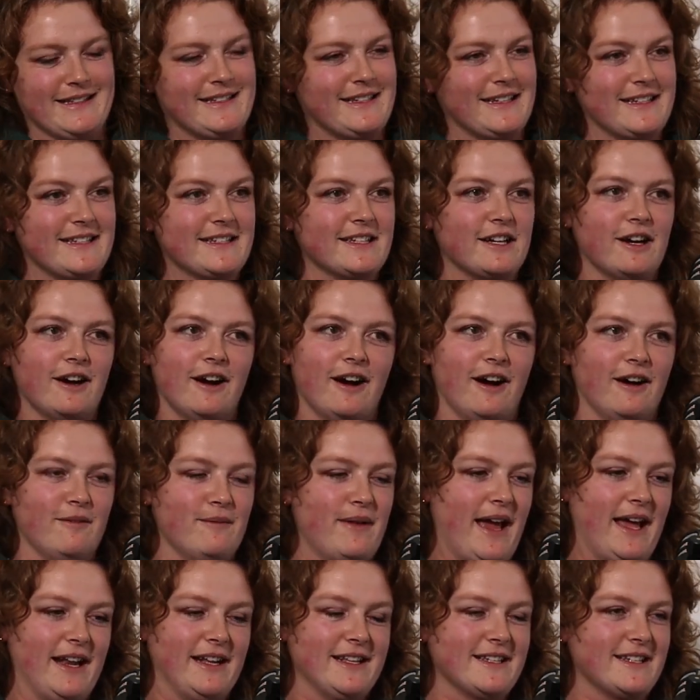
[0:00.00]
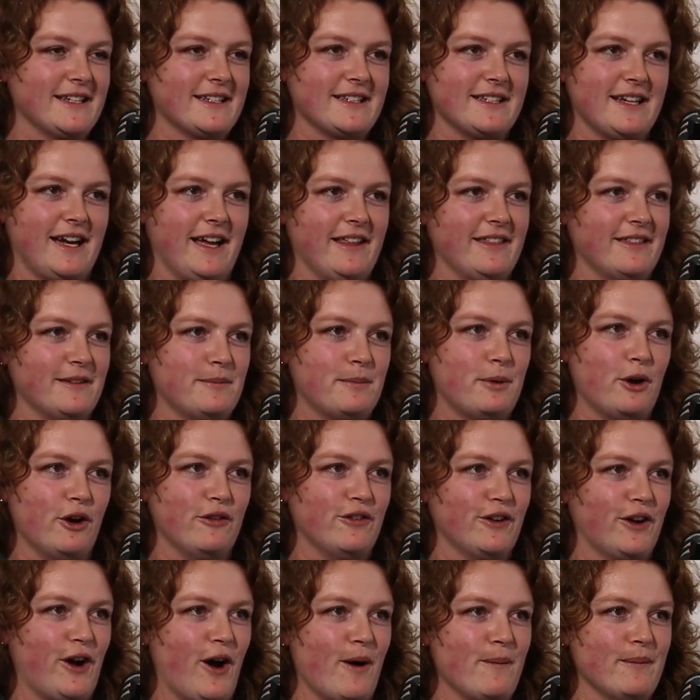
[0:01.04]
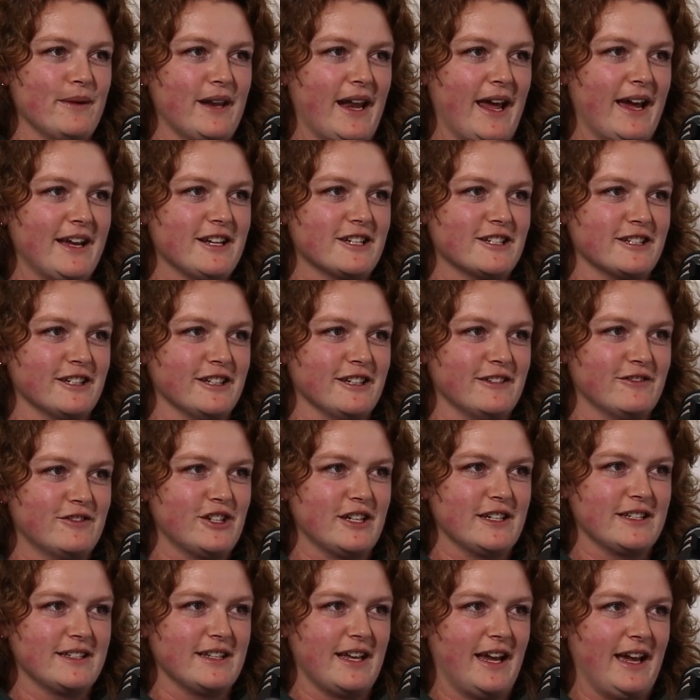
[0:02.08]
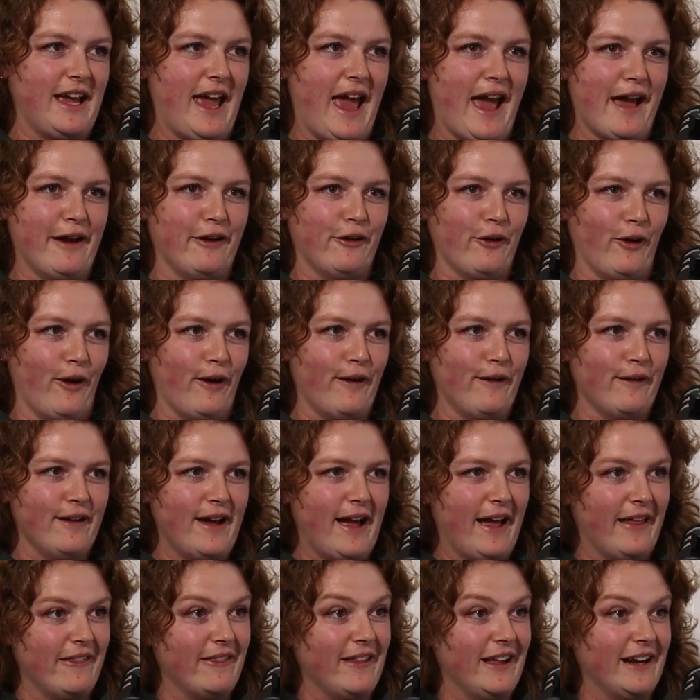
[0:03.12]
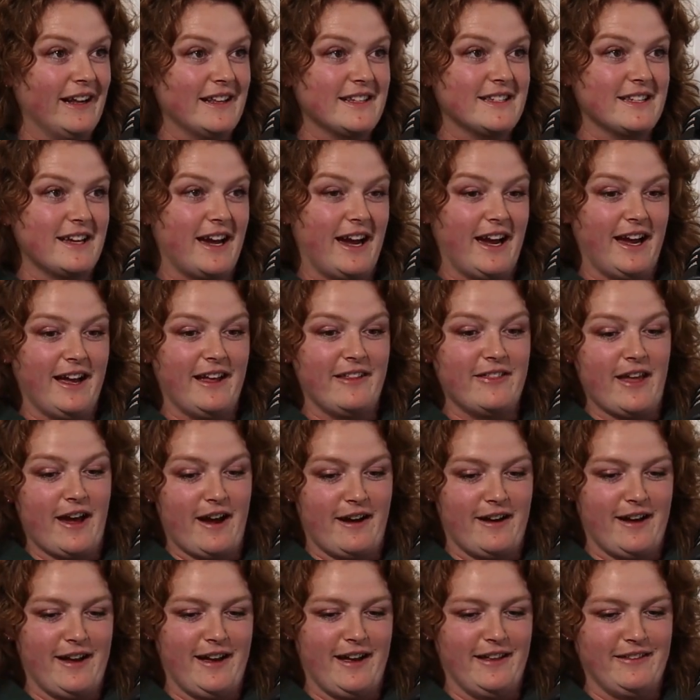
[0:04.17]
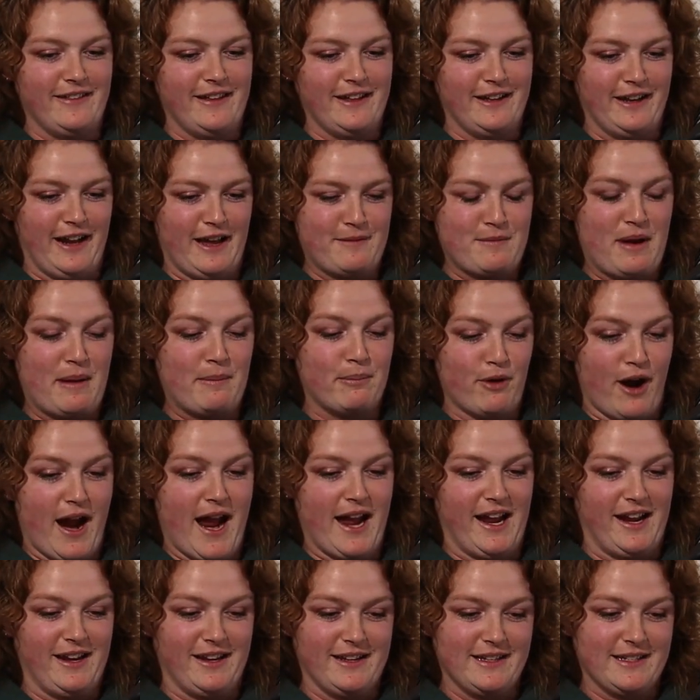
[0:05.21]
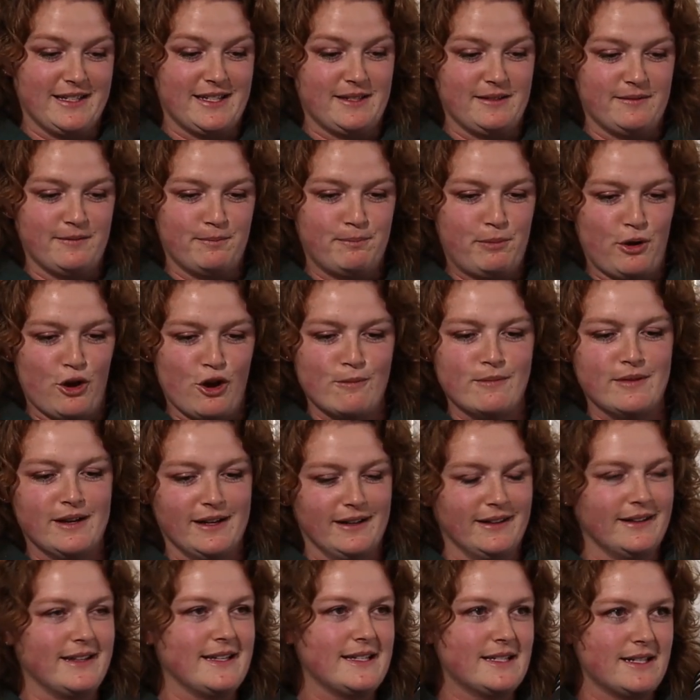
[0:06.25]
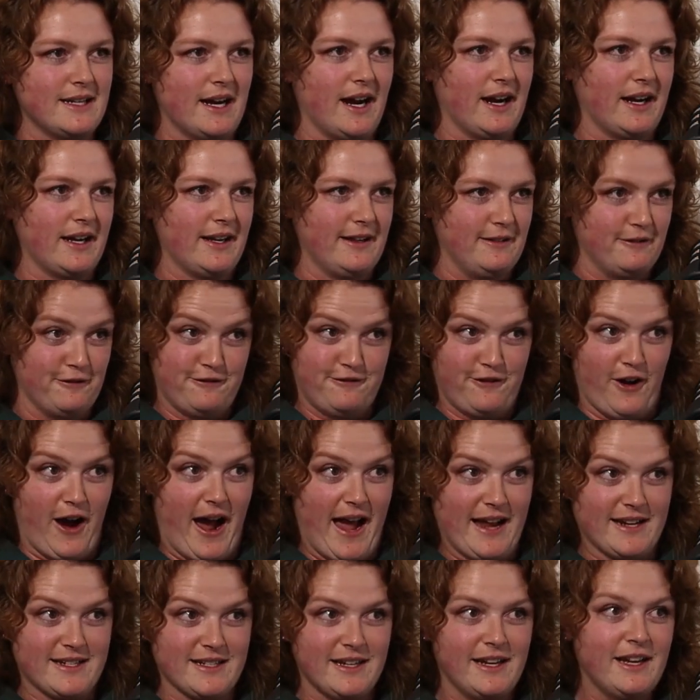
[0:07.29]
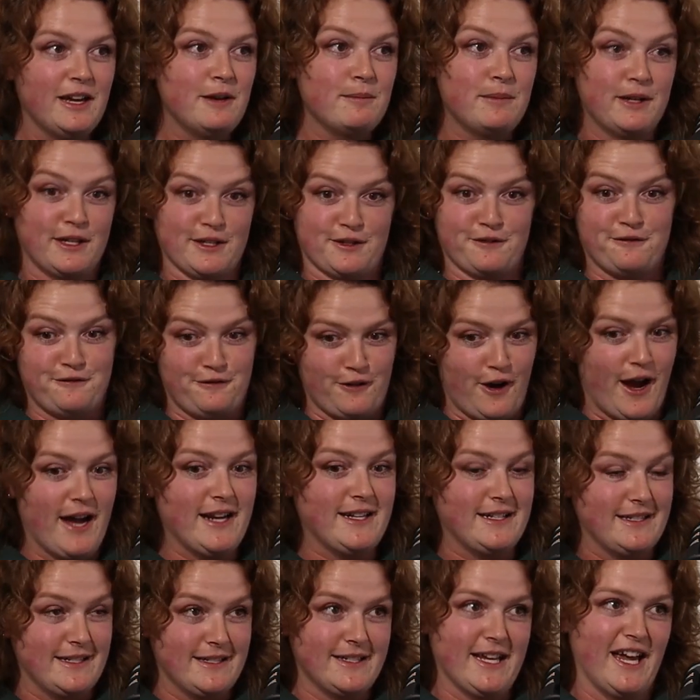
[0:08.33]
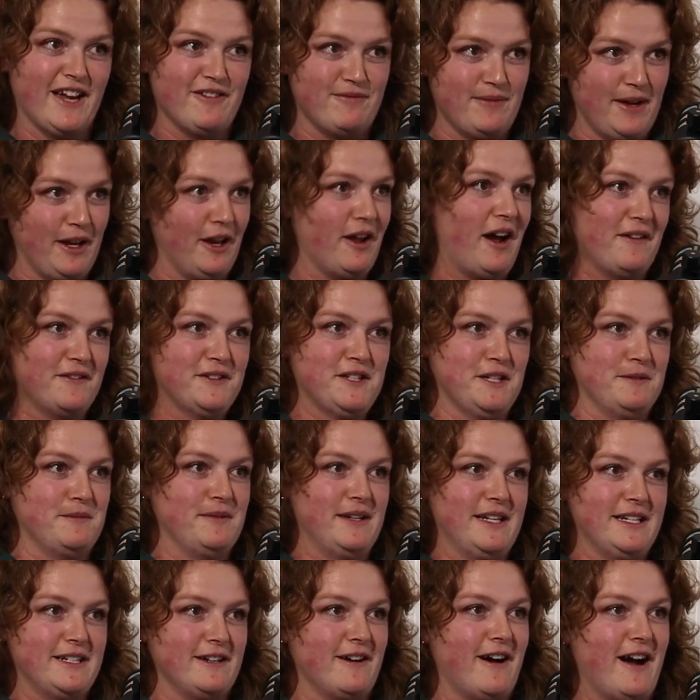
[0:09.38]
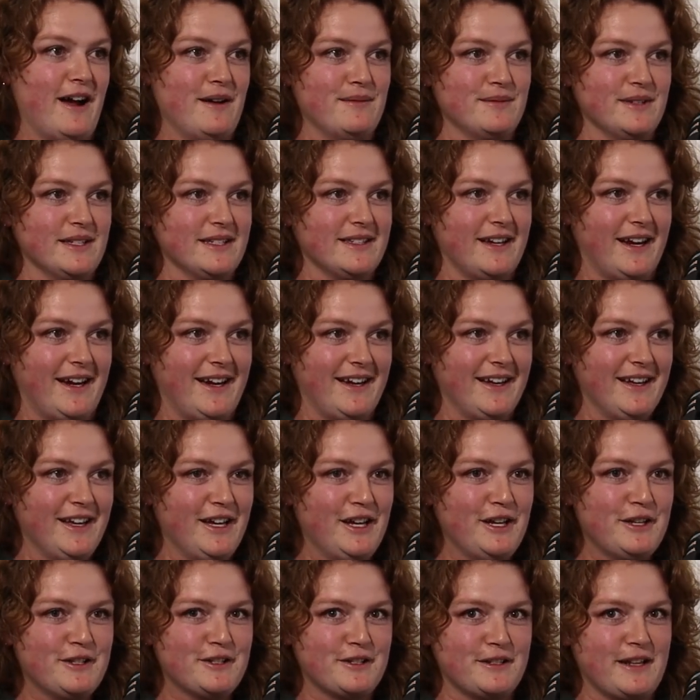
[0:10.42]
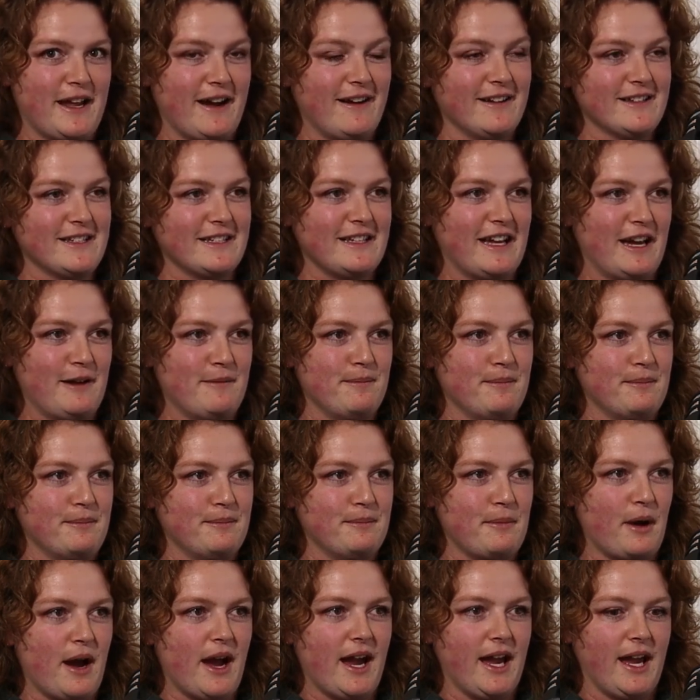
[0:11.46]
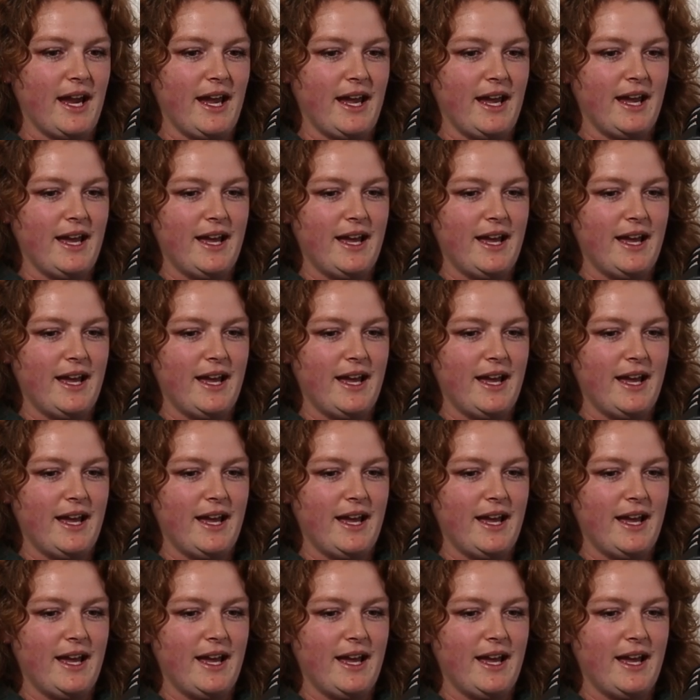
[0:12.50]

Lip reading: just, it's just like the perfect combination of just like aggro. And then it's like, and then like my brain is permanently stuck in fight, because fight has saved my life so many times. It's like, so now it's just like my